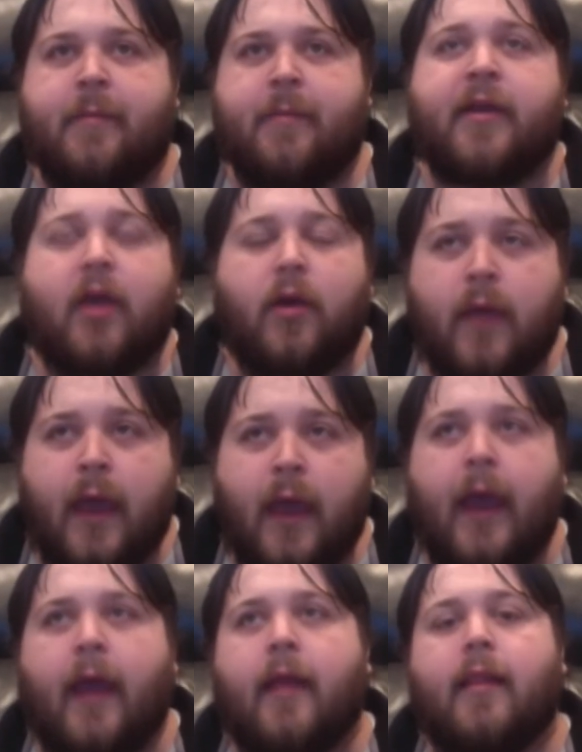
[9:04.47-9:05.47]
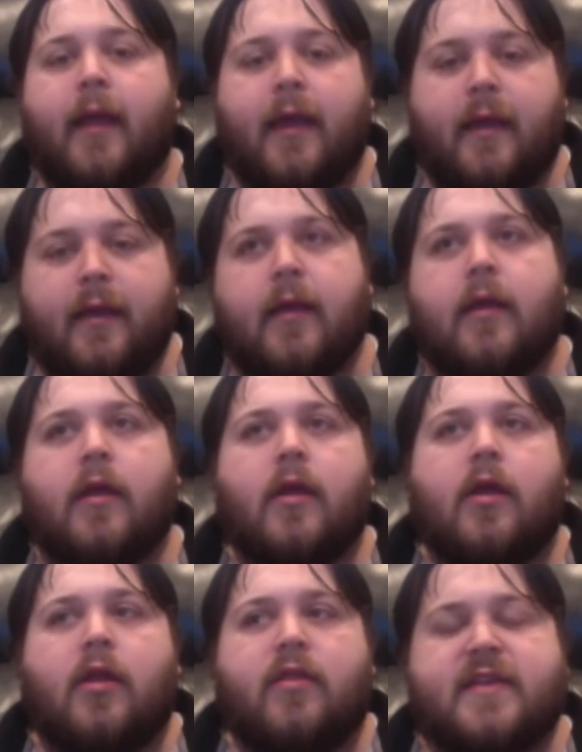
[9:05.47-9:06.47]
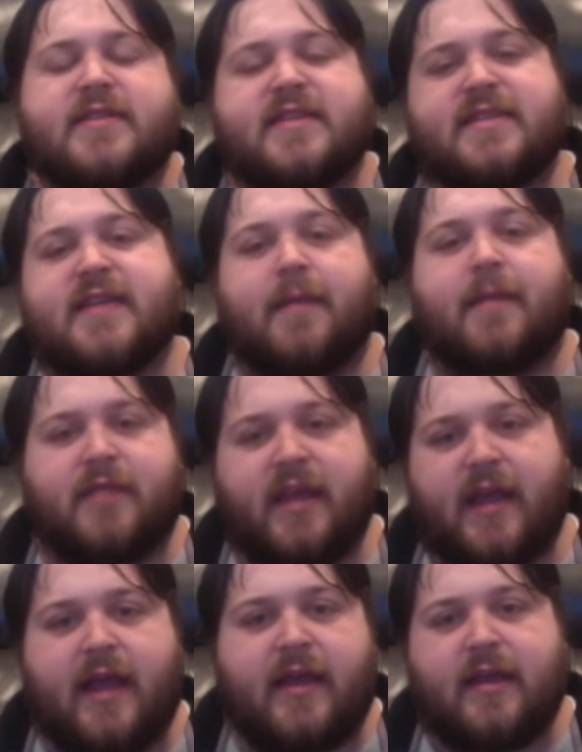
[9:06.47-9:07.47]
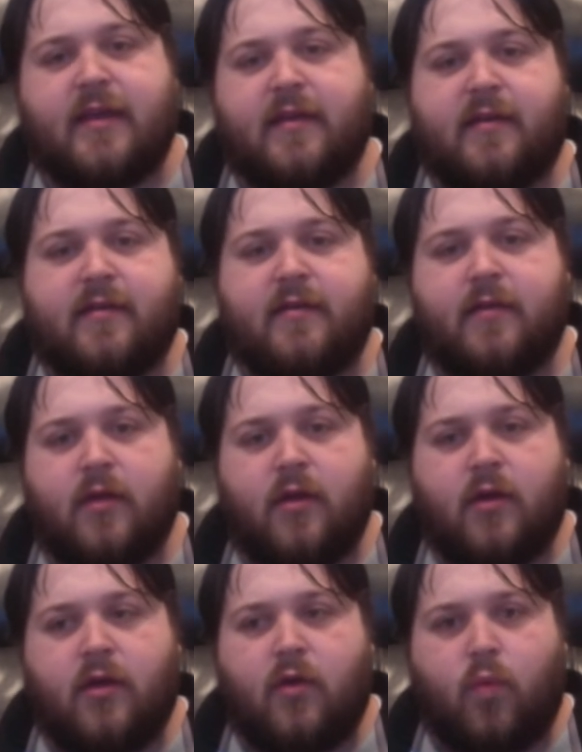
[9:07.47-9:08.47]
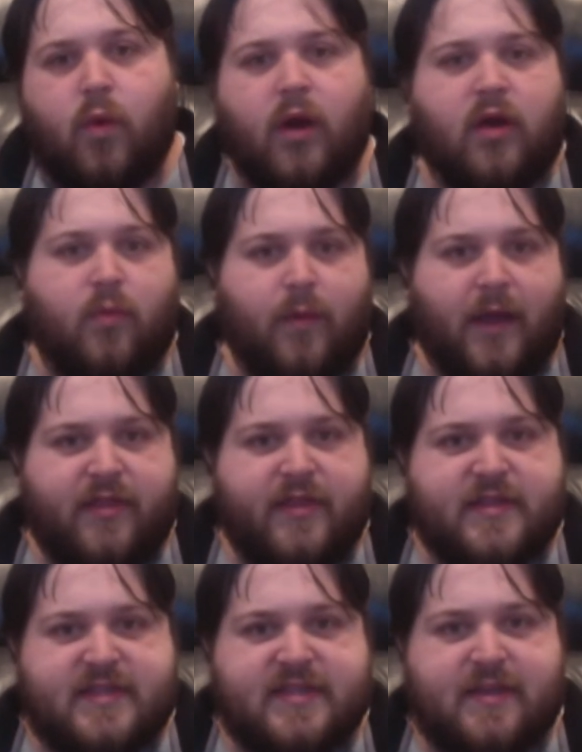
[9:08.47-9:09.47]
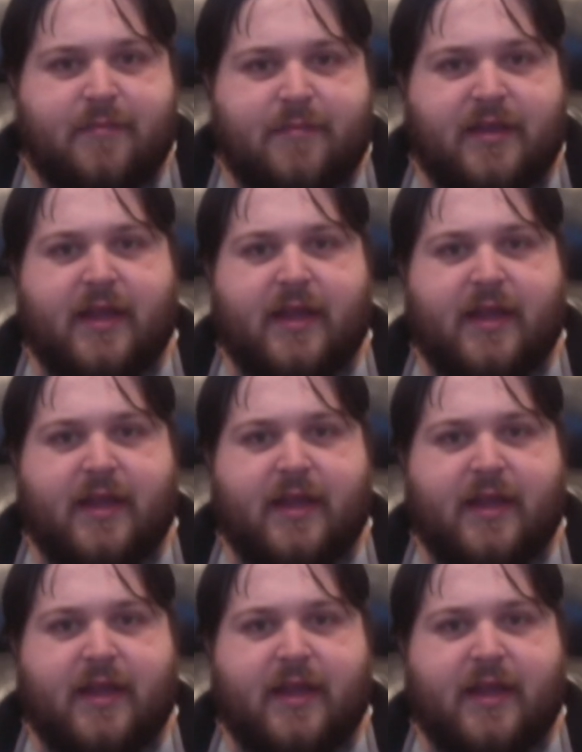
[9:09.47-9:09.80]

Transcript: And I'm like, okay, like this is something I can work with. This is something